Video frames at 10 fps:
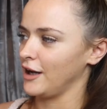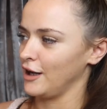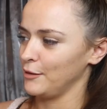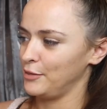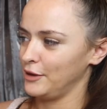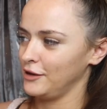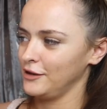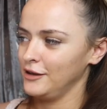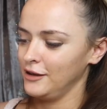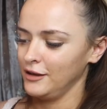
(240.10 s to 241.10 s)
up
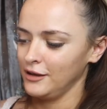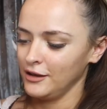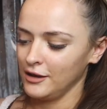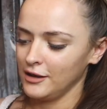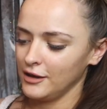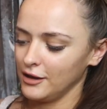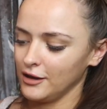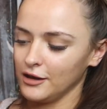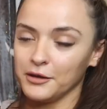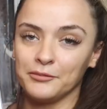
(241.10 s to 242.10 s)

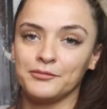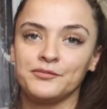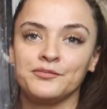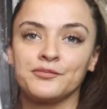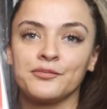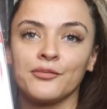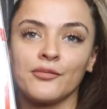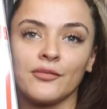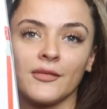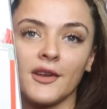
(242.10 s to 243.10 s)
um,
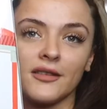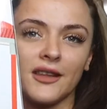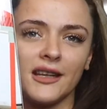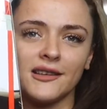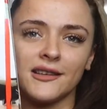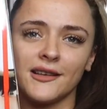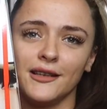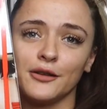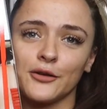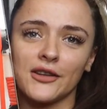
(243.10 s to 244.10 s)
this
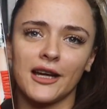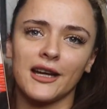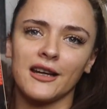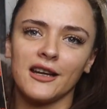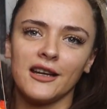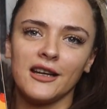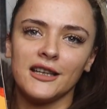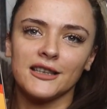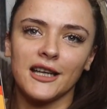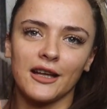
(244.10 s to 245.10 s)
little set.
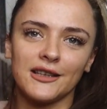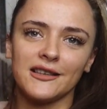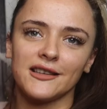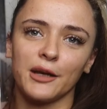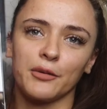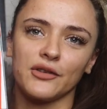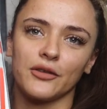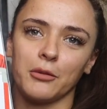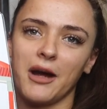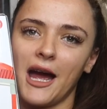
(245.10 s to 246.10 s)
Now this set was from